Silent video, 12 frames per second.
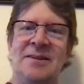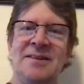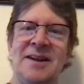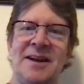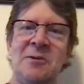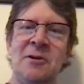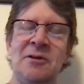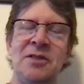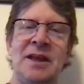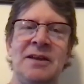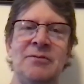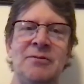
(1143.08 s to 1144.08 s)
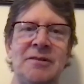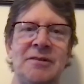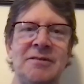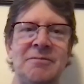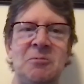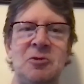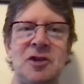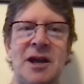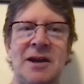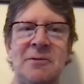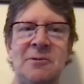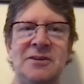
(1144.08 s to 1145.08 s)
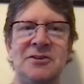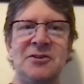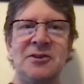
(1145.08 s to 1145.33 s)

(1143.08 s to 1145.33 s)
But no, thanks for chatting,